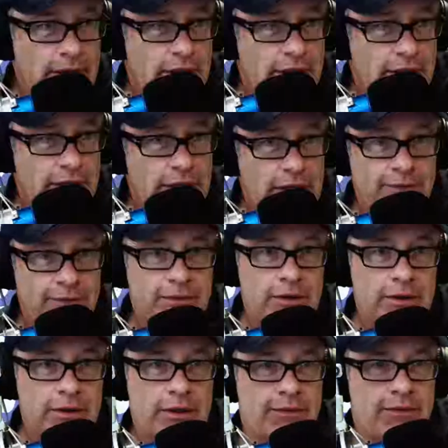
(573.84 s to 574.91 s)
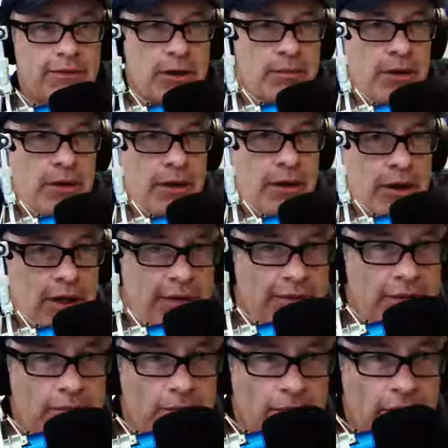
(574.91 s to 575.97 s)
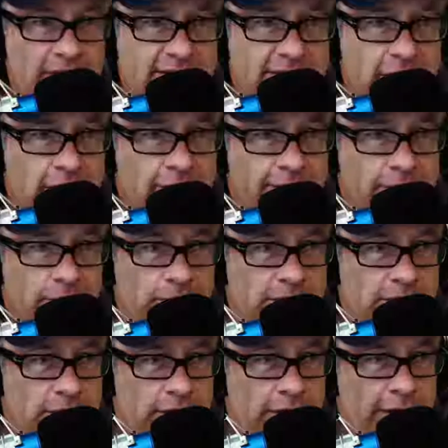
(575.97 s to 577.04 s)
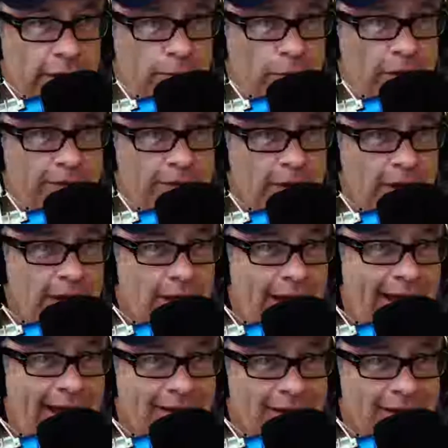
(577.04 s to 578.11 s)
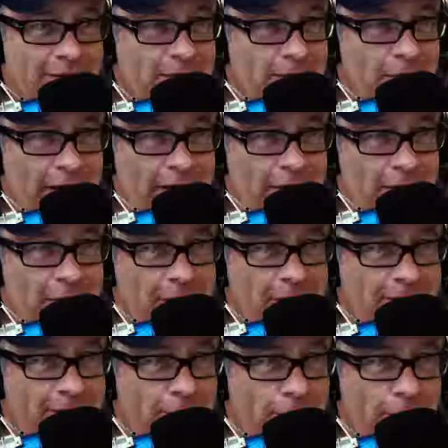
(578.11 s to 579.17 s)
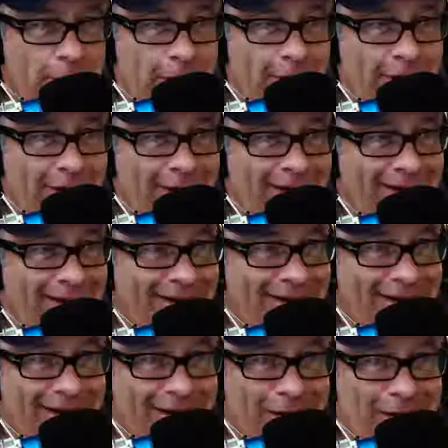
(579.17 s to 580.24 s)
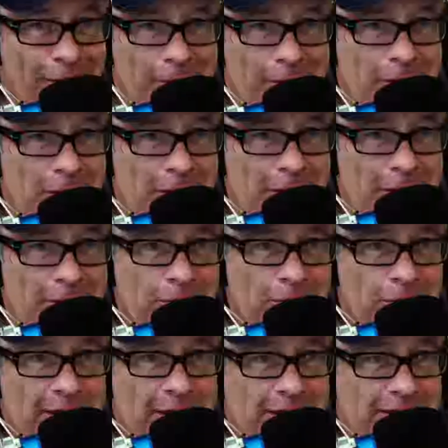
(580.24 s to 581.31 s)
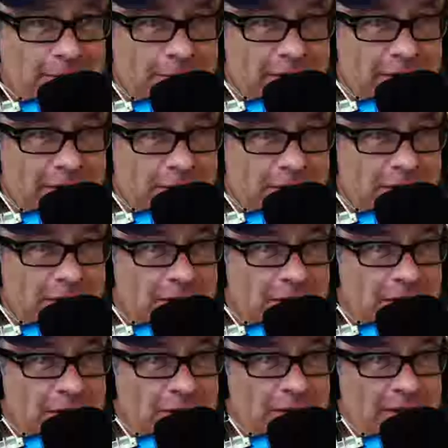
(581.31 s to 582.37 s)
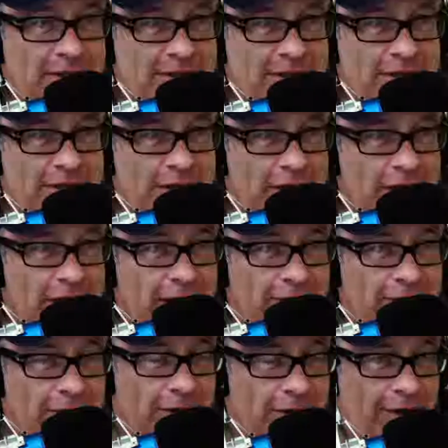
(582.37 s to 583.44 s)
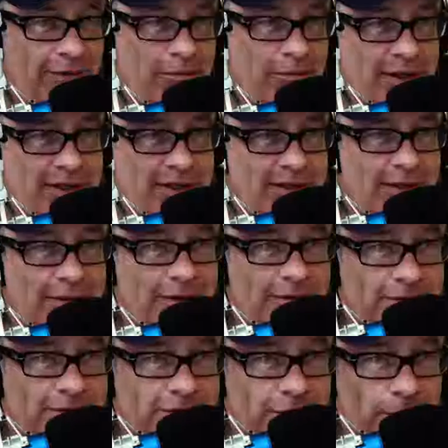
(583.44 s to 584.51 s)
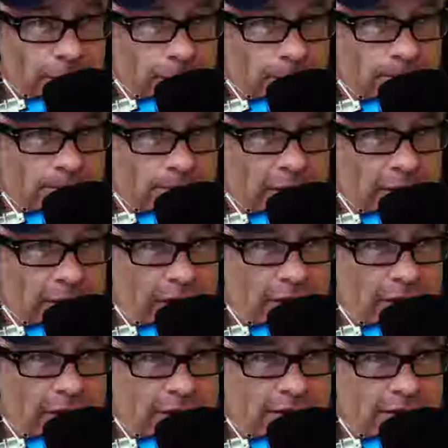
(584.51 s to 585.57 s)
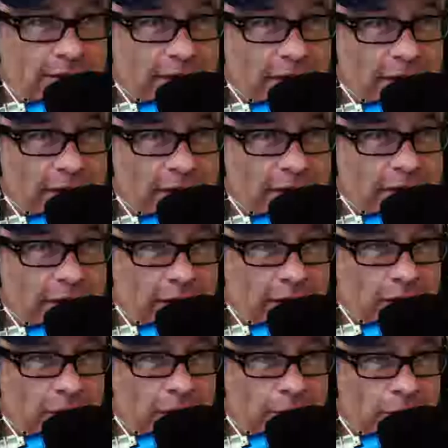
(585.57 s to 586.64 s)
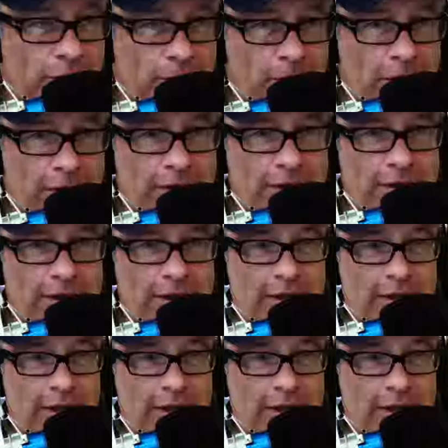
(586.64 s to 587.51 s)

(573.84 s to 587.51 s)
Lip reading: even in America, even myself, there was a time whenever I had to live in my car for a couple of weeks because I was in transition. I didn't have a place to live, so. Yeah, they think that you come to America that